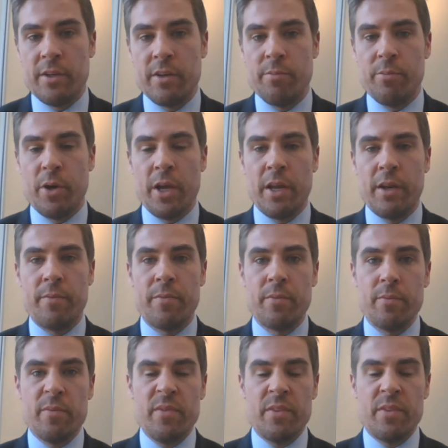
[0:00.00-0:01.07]
but
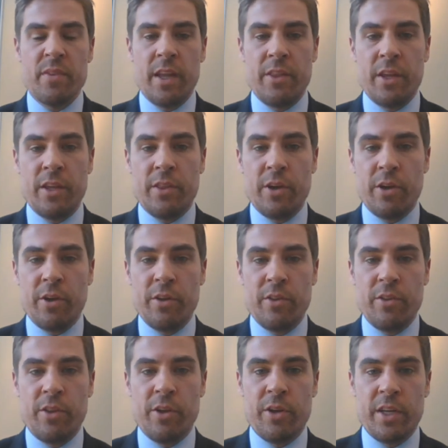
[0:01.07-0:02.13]
I think
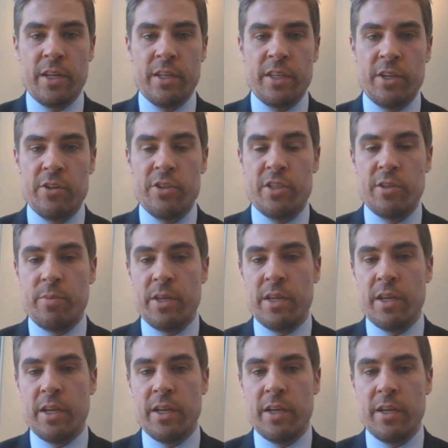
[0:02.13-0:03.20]
there continues to
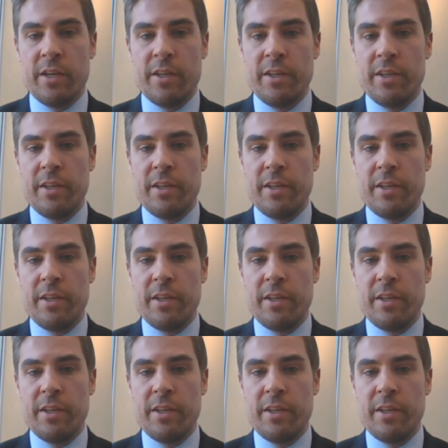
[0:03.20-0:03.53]
be a